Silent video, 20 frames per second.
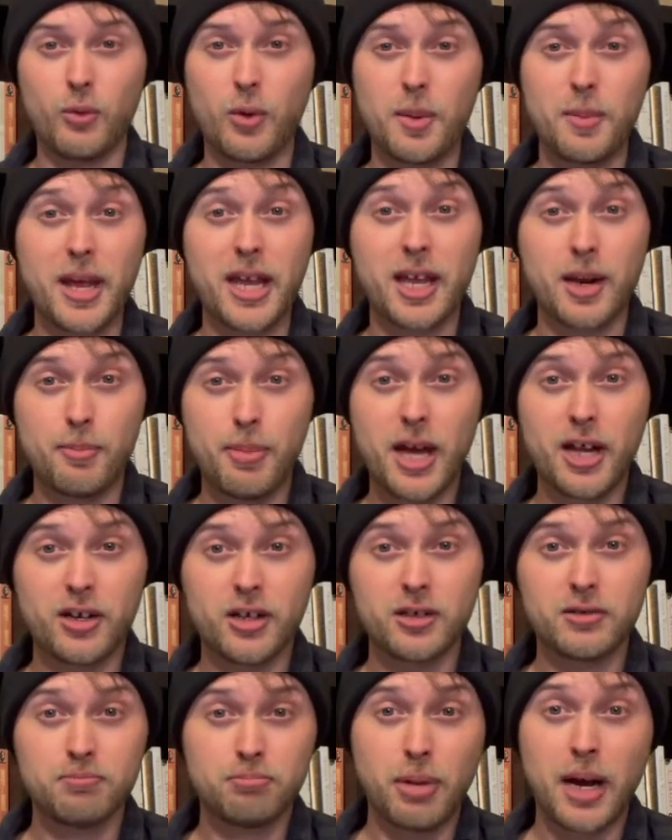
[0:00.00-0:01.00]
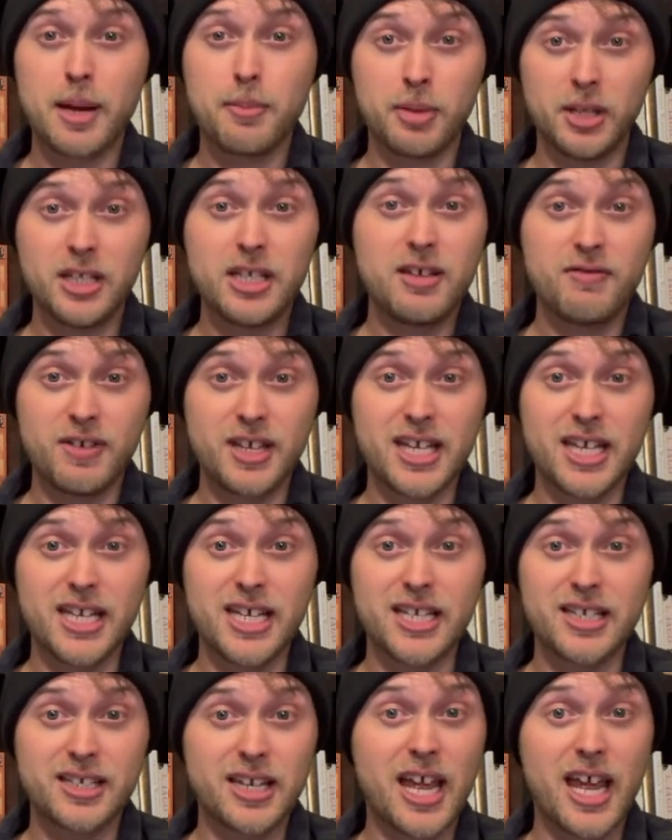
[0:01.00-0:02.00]
And we make it better by believing
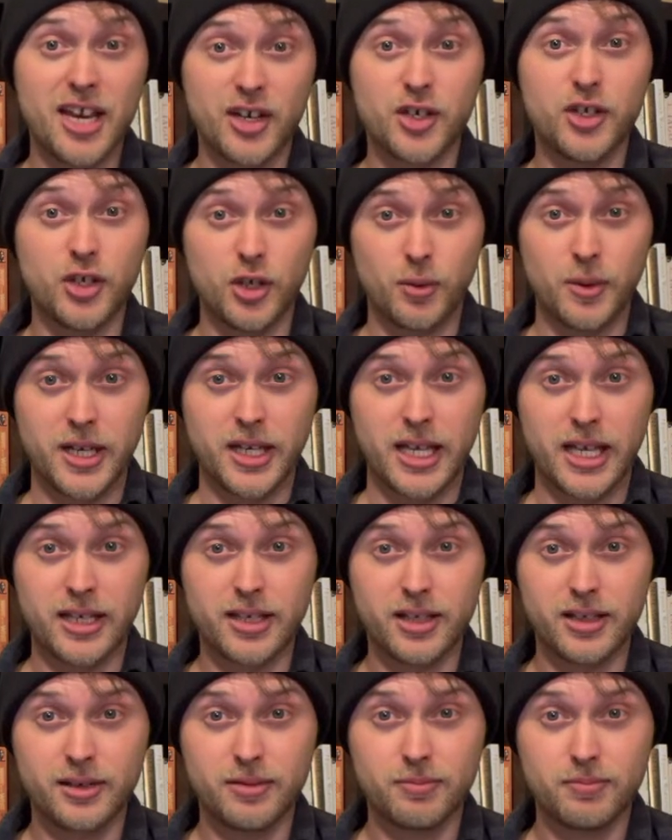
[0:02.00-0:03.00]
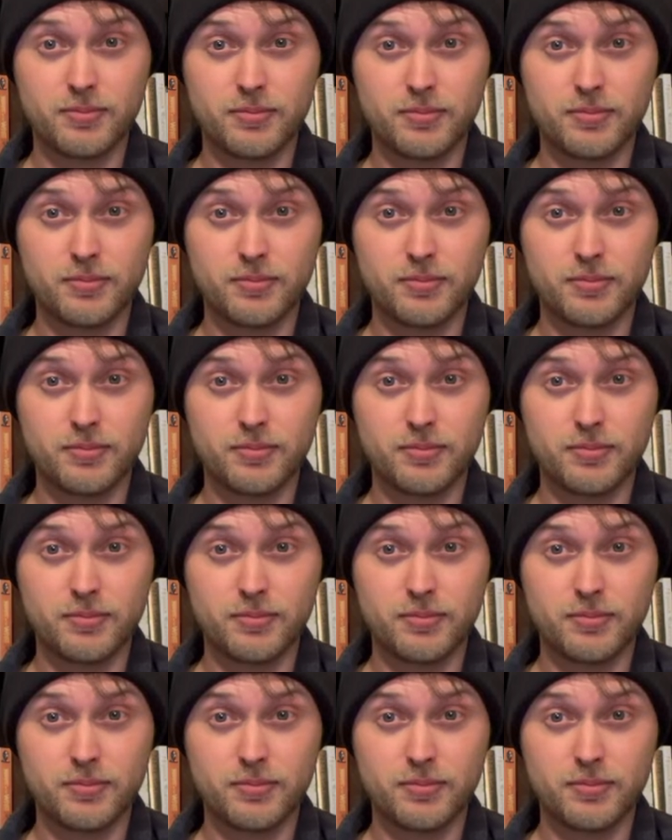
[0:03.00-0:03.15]
in it and doing it.